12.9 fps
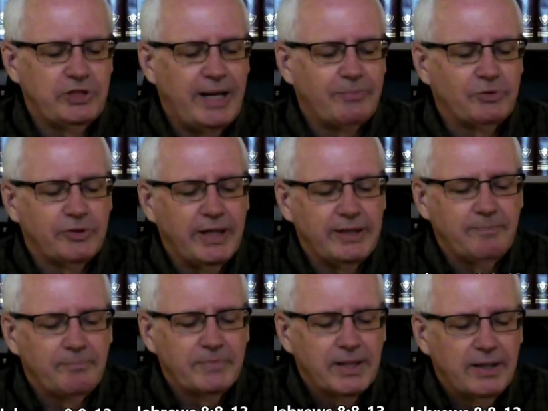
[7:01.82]
chapter 8.
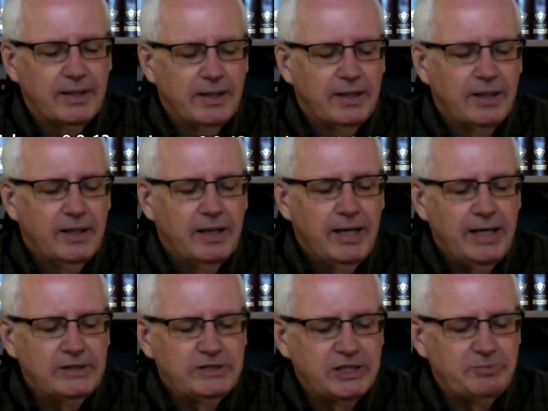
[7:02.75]

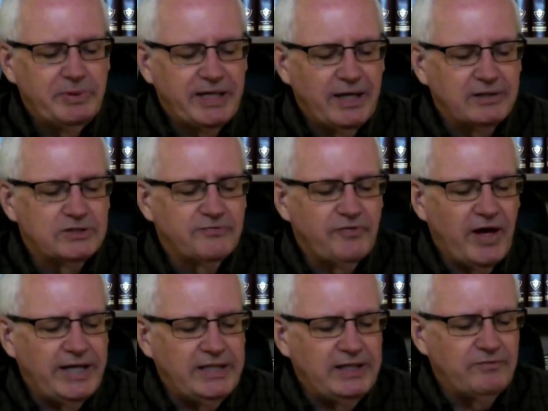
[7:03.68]
It says, Because
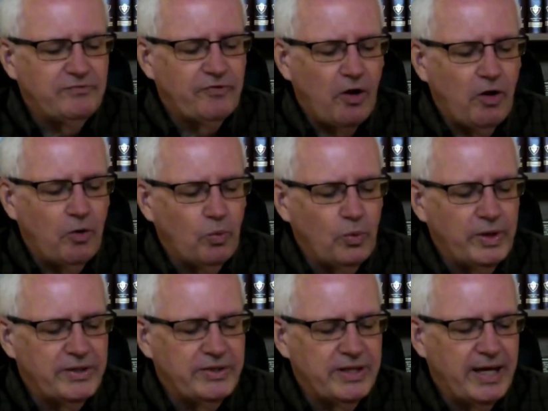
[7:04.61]
finding fault
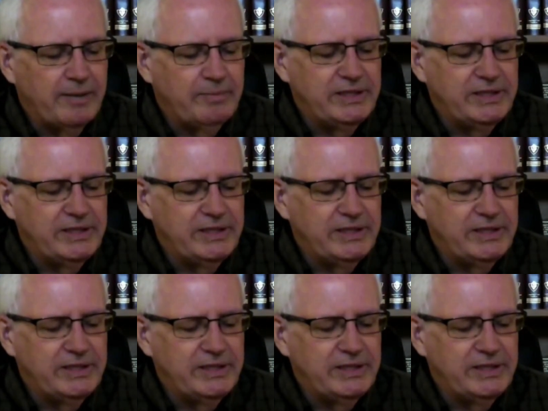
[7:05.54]
with them,